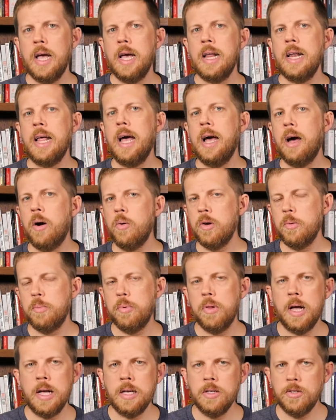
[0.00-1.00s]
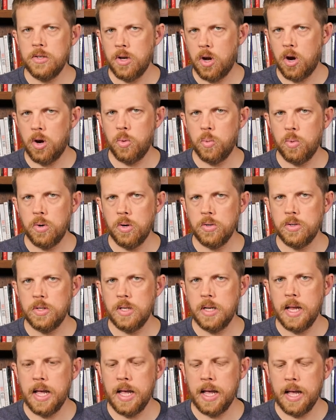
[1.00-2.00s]
and how it applies to our world
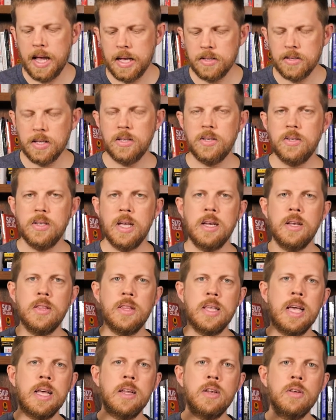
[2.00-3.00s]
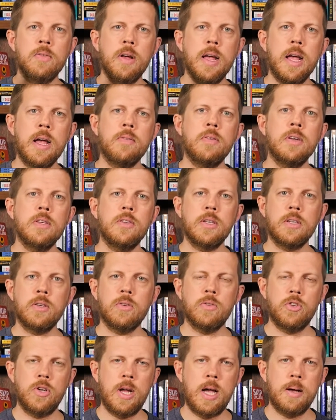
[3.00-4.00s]
today. As I said at the end of every
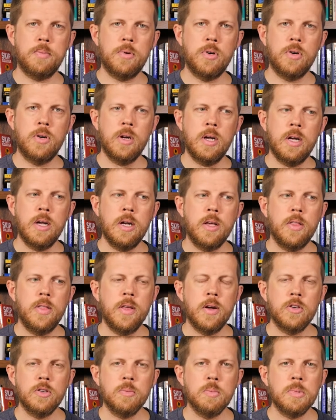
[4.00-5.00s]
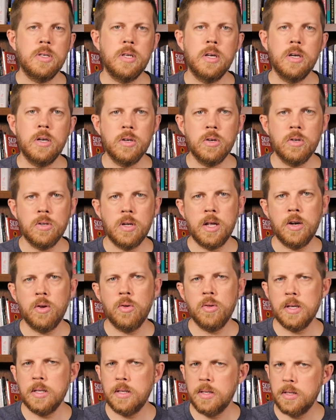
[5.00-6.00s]
single chapter, there's material not
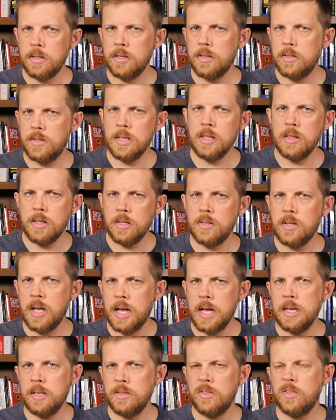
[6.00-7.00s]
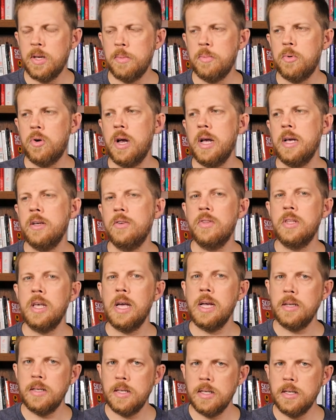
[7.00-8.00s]
only to synthesize, summarize the
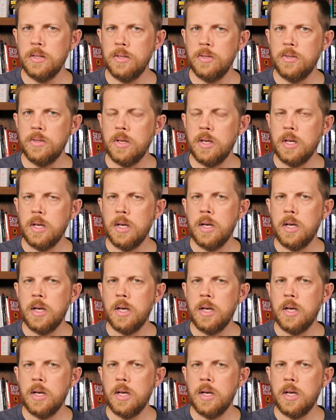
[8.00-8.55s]
ideas,